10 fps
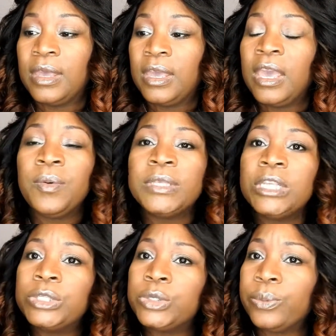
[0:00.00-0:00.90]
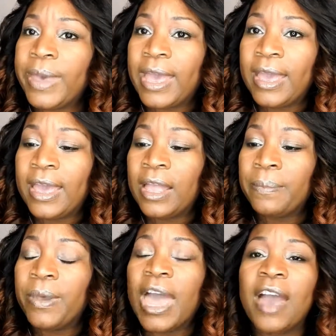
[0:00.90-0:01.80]
it wasn't too bad.
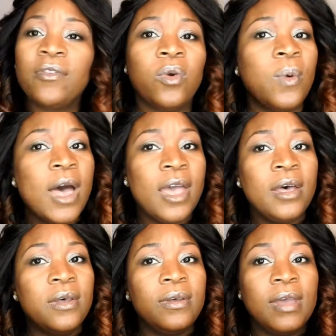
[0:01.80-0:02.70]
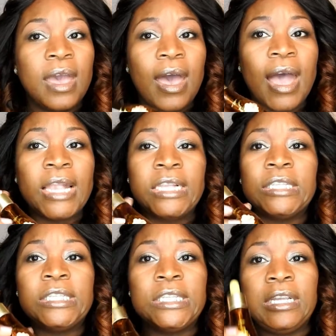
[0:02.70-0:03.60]
But after a while, I didn't
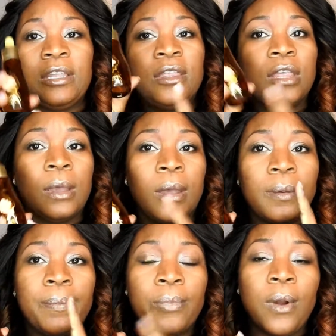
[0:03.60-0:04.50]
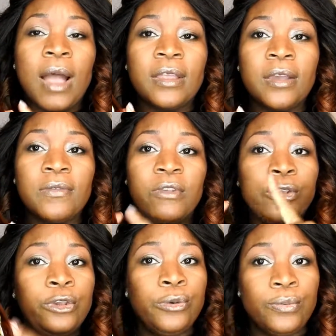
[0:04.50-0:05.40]
see the product's
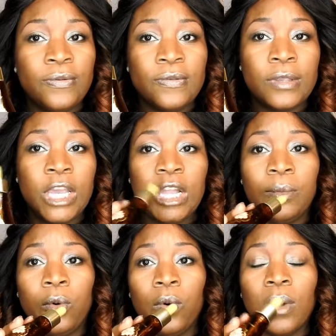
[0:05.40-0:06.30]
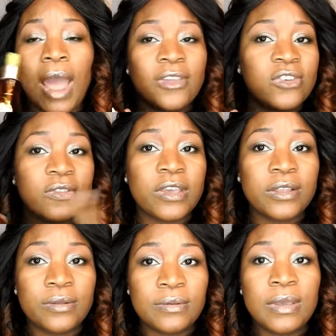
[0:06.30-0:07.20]
use anymore. I
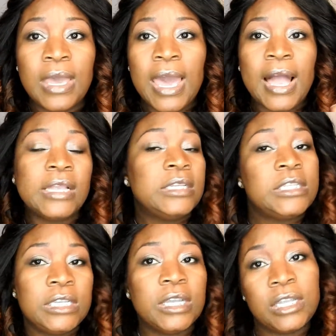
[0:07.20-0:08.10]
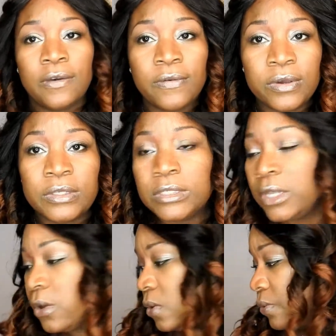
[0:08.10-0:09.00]
didn't see a difference.
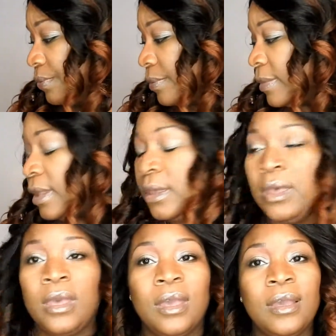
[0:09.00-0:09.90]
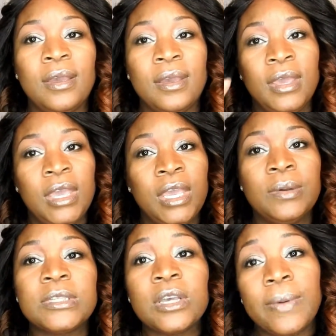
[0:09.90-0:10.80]
So it
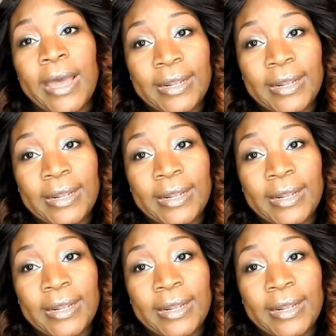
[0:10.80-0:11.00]
was good while it